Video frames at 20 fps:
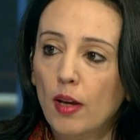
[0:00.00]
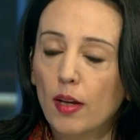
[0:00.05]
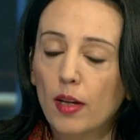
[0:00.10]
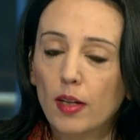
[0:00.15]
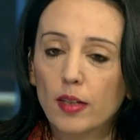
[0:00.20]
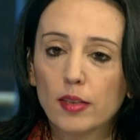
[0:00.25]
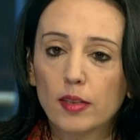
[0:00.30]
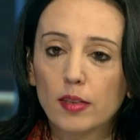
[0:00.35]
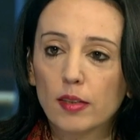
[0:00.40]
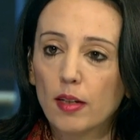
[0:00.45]

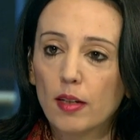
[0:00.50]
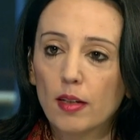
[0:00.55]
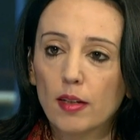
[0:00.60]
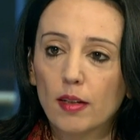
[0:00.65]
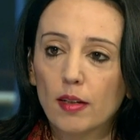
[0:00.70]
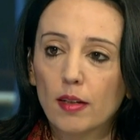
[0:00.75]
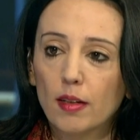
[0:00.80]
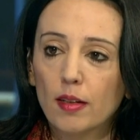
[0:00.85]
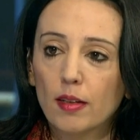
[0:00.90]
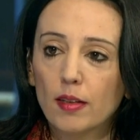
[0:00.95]
It's
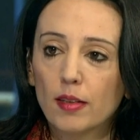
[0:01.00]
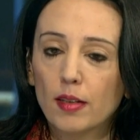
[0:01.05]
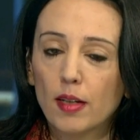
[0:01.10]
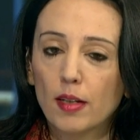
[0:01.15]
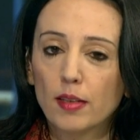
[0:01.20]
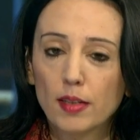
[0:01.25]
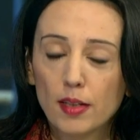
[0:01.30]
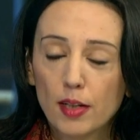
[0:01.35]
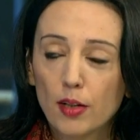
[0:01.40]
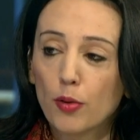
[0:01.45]

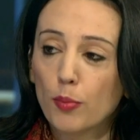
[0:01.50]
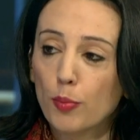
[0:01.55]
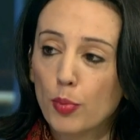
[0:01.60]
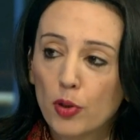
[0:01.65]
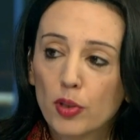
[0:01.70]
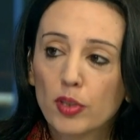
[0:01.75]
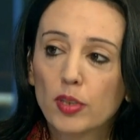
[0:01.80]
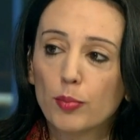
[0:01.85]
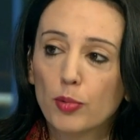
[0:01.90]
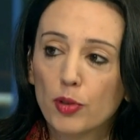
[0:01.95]
near
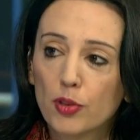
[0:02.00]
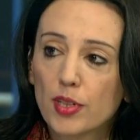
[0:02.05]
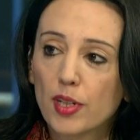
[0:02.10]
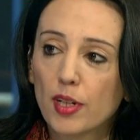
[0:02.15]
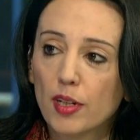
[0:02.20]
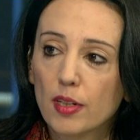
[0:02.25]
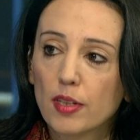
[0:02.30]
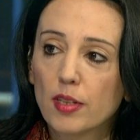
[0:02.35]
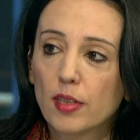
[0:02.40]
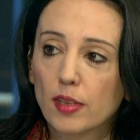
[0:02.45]
impossible to
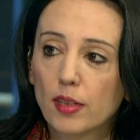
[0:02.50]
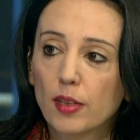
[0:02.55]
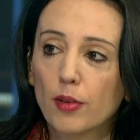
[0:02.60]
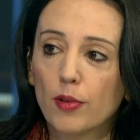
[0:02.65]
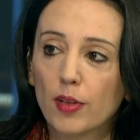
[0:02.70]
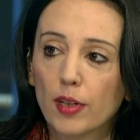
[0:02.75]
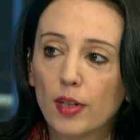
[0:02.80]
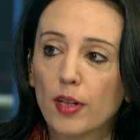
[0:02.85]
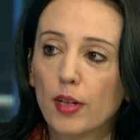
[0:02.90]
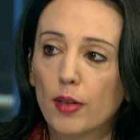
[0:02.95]
get into
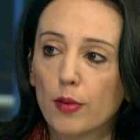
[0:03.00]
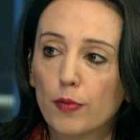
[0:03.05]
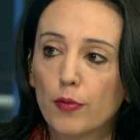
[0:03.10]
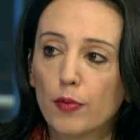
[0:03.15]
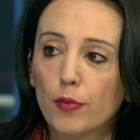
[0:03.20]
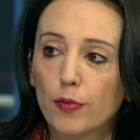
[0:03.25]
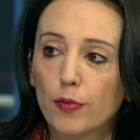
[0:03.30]
Syria now